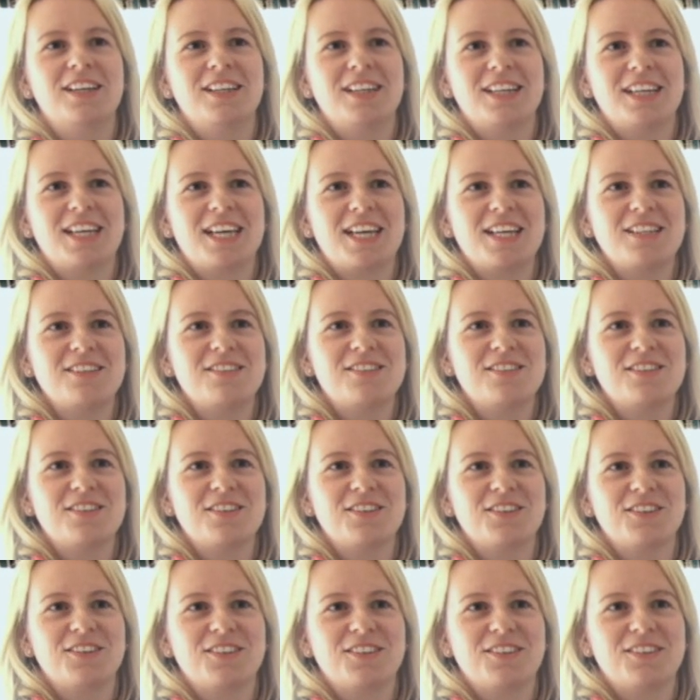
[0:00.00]
The kids
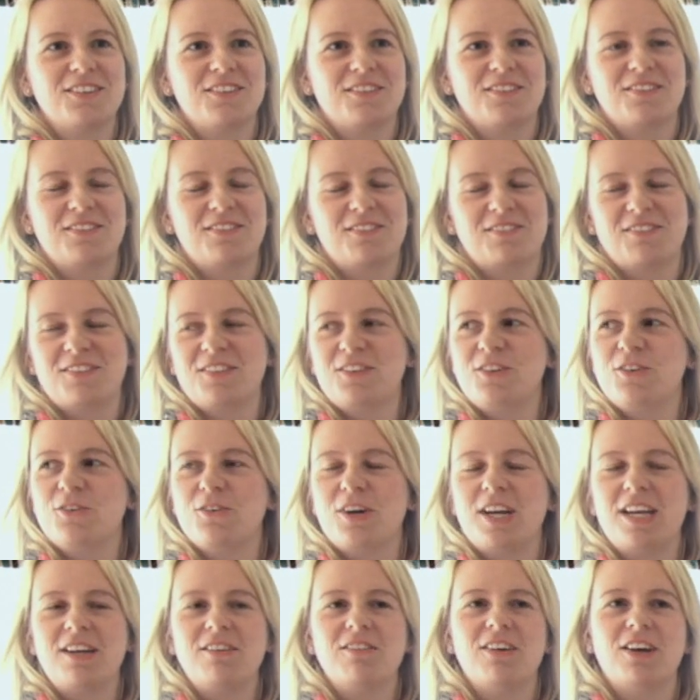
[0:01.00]
are
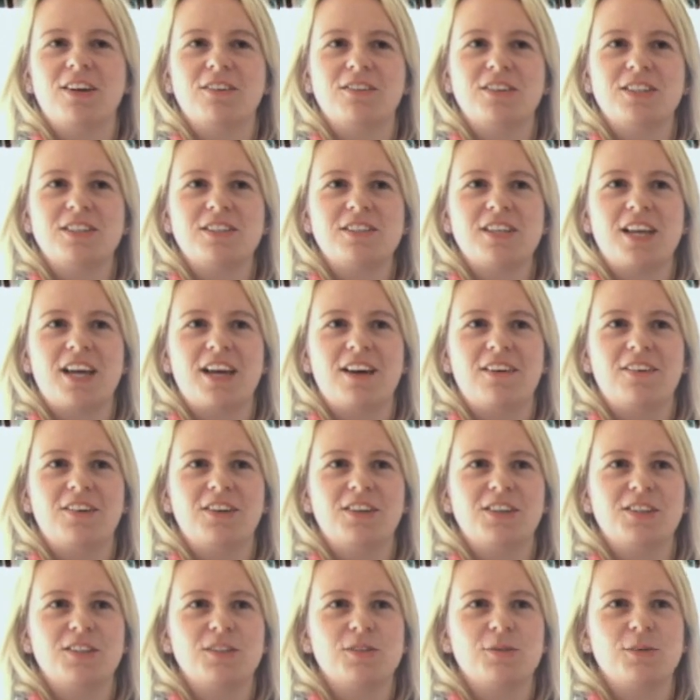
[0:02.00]
great round this
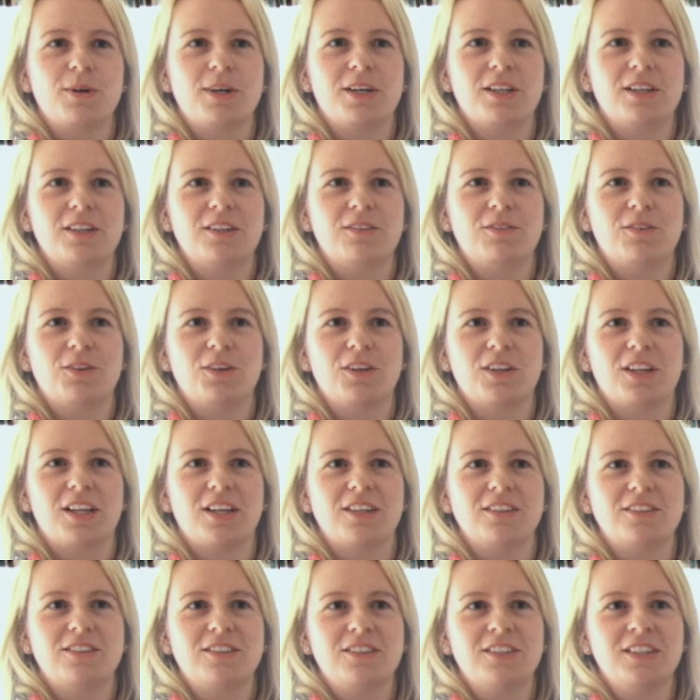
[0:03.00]
area as well. We've all
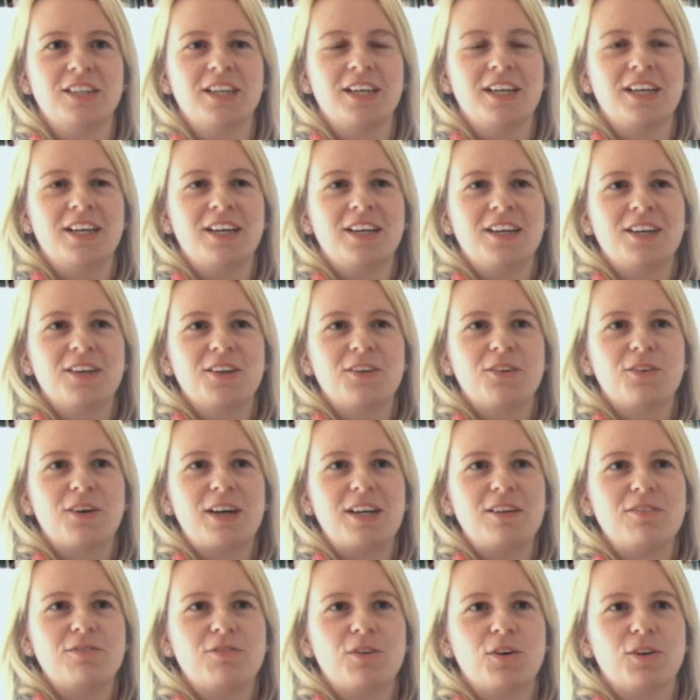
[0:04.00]
had
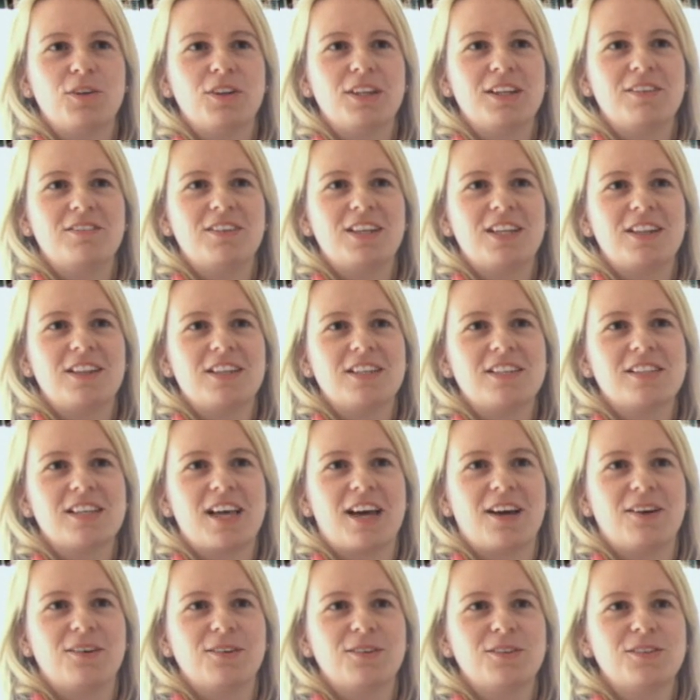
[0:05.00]
great fun living in this
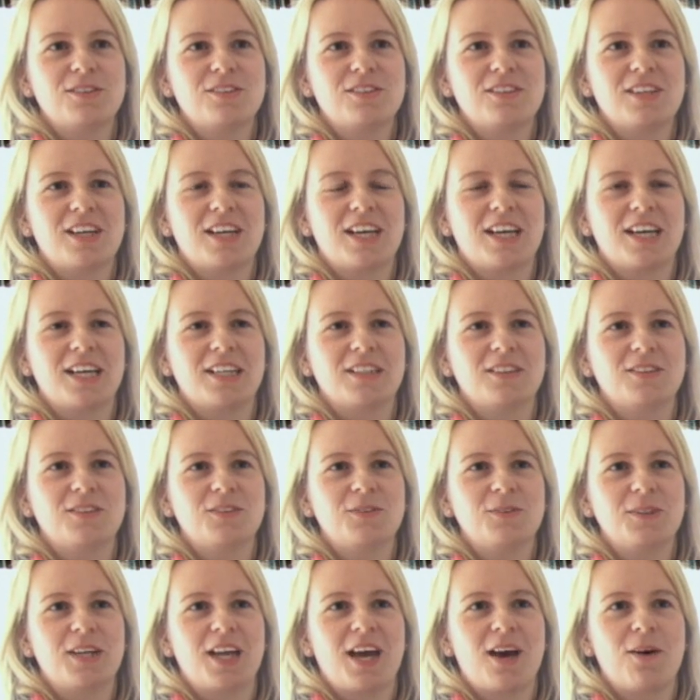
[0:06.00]
house
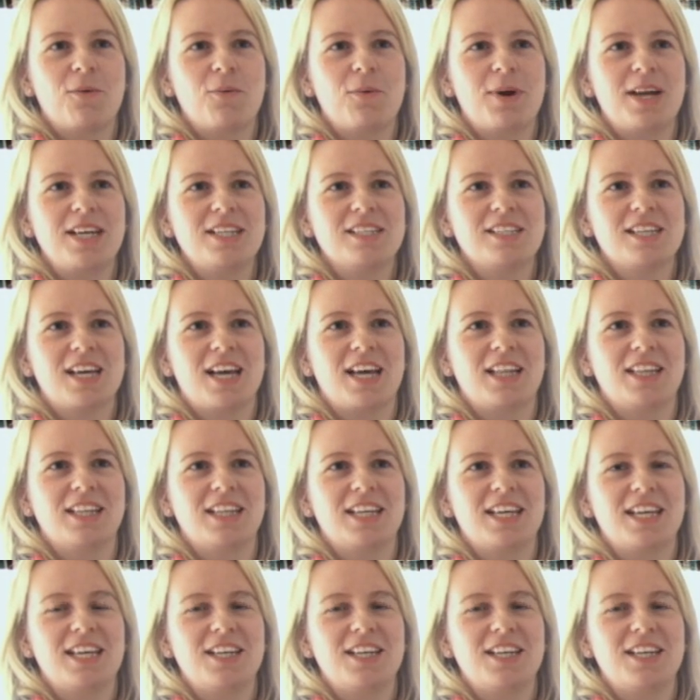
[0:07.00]
and we can't wait to hand the